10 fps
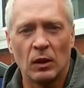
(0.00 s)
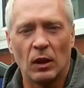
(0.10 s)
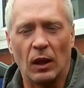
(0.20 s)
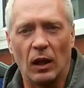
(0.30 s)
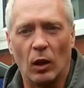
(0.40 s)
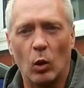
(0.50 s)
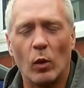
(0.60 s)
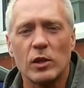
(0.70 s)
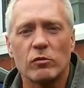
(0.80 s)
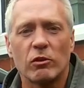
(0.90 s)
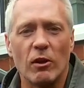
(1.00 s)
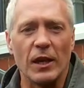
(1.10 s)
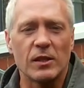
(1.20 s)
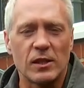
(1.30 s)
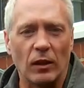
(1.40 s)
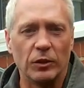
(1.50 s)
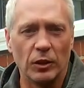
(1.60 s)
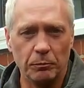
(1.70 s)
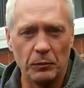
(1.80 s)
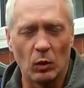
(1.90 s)
I always regretted selling them.
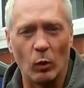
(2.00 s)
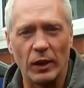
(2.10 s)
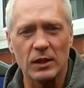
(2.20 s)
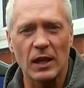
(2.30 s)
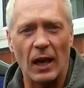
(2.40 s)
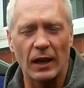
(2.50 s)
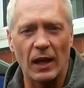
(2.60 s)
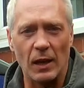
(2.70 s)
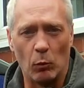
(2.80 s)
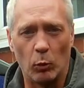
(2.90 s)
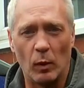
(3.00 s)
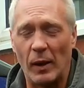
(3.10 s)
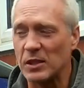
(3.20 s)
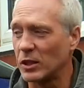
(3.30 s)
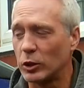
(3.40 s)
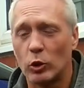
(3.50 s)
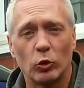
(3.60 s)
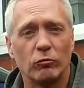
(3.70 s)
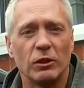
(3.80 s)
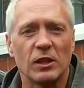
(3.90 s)
When this car came up, I basically
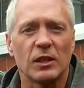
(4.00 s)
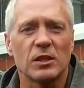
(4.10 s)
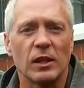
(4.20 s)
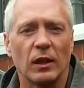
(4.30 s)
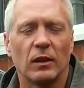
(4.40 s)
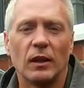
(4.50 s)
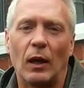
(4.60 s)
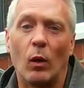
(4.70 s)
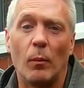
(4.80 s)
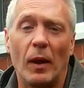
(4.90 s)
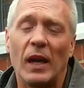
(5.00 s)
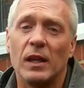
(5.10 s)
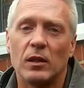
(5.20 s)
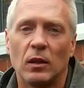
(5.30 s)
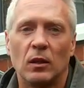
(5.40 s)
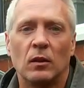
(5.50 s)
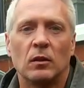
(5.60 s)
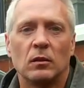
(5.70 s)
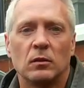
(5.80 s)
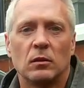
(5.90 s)
couldn't resist it. Now, I paid
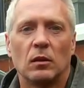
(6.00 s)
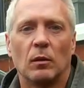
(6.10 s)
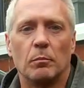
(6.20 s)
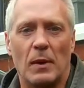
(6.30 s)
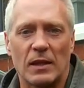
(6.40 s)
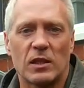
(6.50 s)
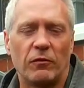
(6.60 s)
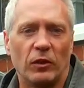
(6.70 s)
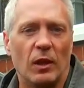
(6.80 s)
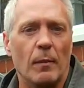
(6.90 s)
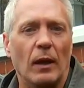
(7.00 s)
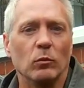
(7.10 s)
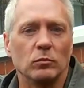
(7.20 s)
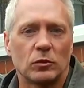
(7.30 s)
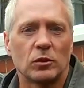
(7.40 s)
massively amounts